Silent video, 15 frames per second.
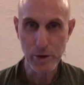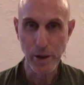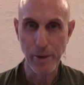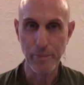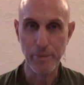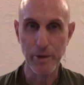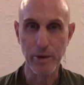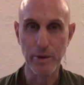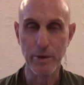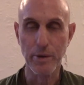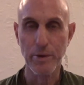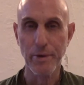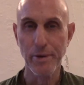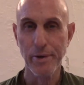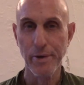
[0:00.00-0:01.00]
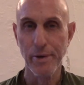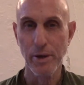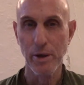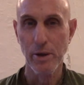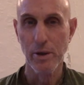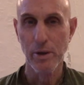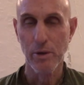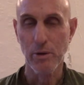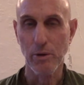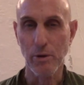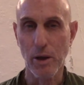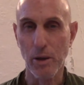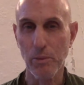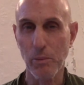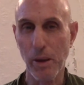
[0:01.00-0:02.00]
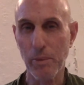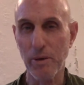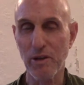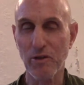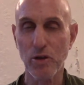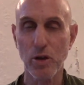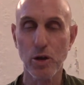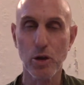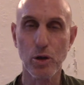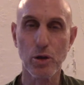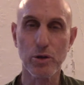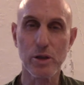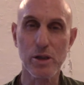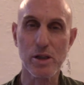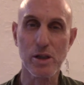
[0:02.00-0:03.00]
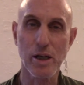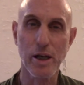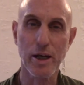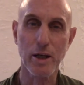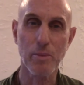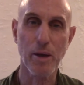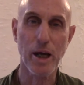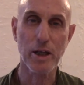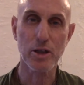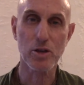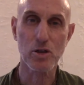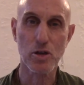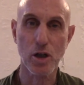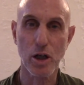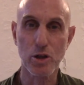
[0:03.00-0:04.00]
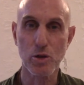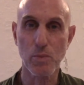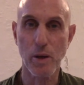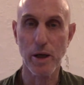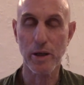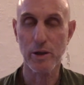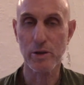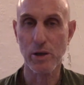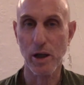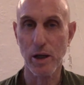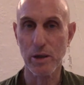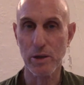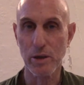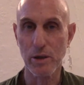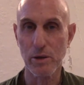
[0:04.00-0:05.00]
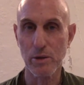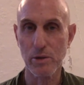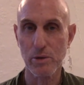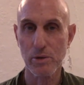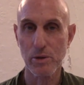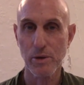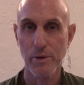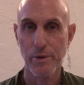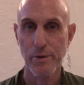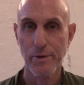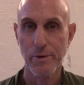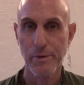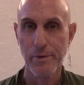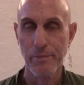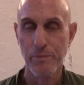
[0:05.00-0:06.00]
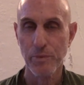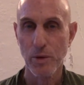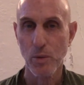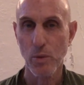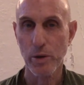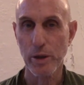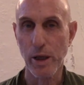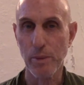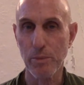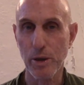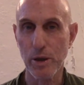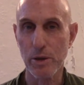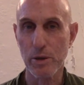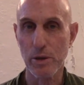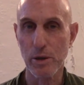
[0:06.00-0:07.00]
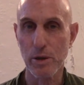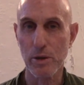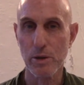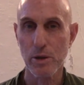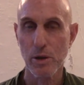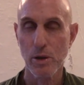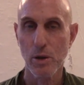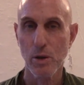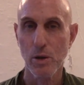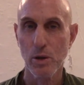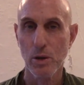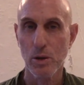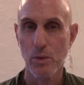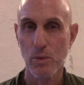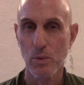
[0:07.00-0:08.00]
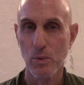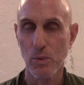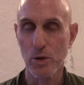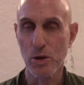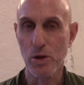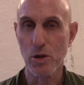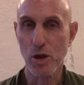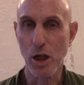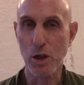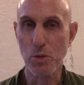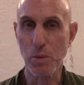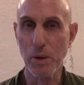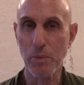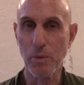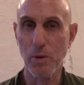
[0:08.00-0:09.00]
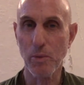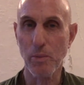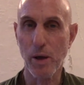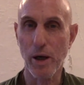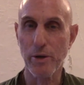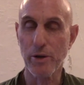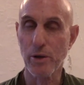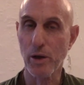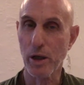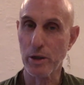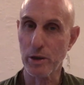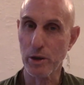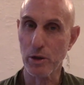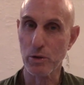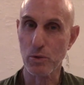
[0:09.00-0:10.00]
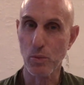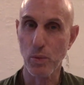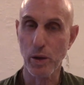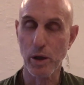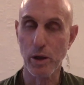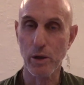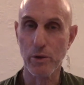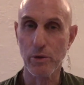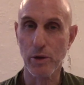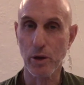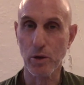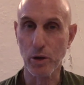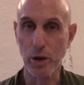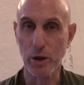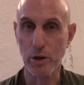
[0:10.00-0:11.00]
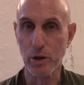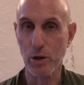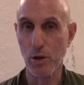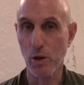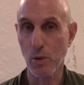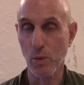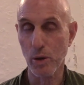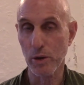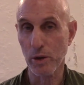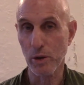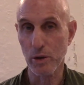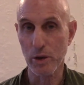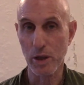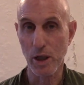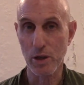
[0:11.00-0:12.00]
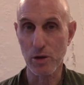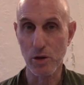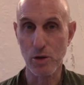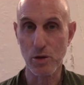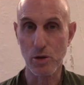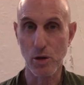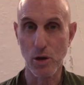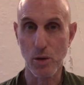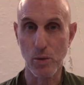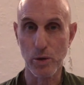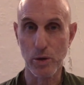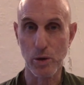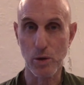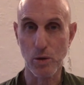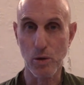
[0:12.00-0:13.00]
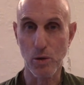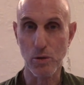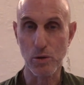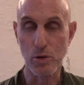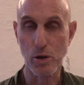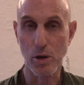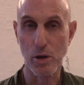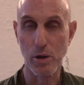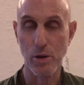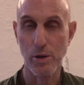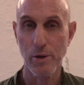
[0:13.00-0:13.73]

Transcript: that mean? Maybe you've heard the saying, a man is judged by his ideals. What that means is we should judge people by their ideals, where they're looking to go, what their intentions are, what their goals are,